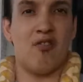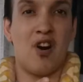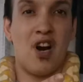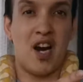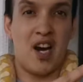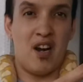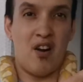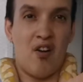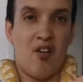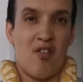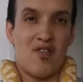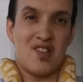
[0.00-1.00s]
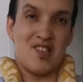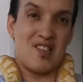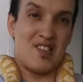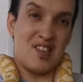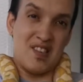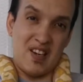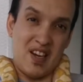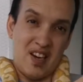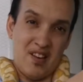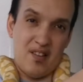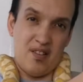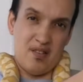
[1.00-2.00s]
right over
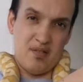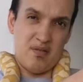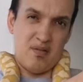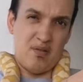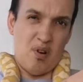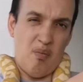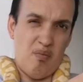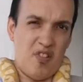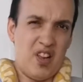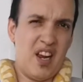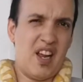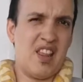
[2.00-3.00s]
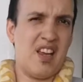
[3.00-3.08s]
here, hopefully, I